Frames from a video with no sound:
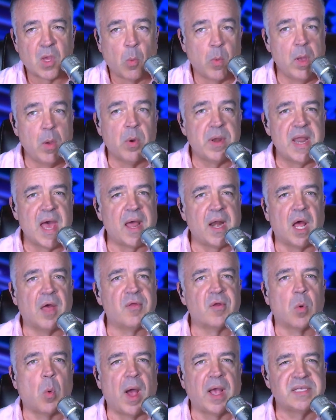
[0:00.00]
We would not
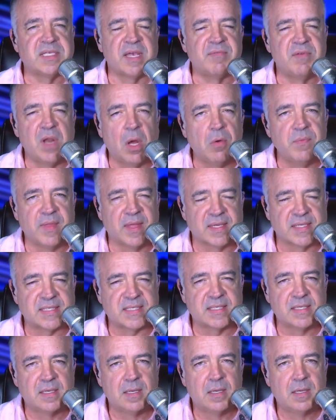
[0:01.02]
otherwise have known
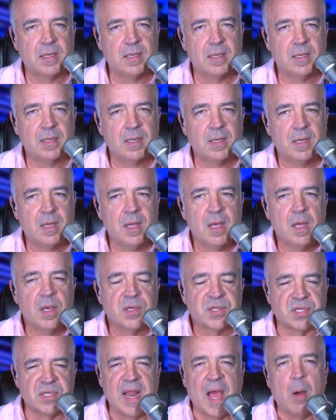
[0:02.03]
this.
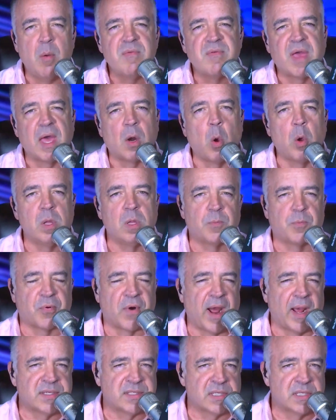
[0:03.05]
So now we've got oil
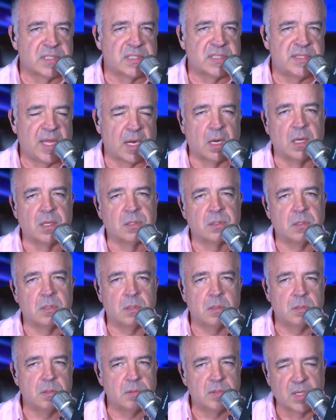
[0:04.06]
prices that are going
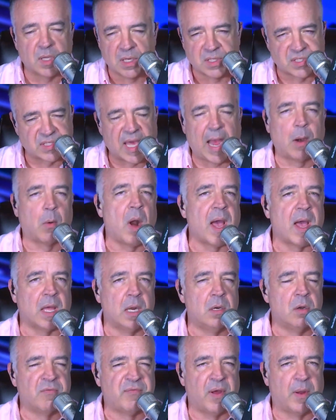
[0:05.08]
to
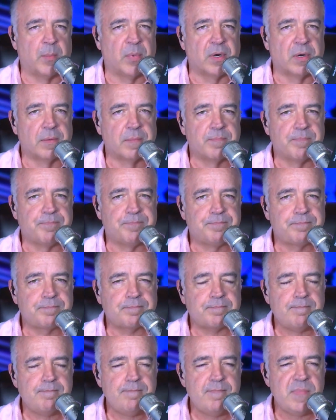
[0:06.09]
skyrocket in November
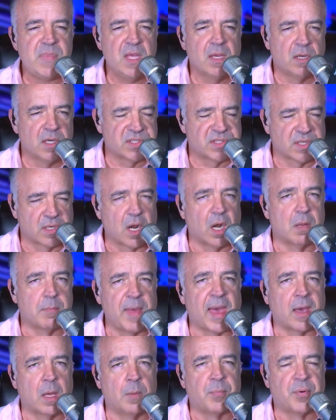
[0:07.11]
because they're cutting
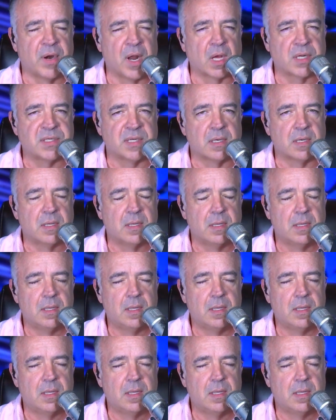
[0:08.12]
back on production.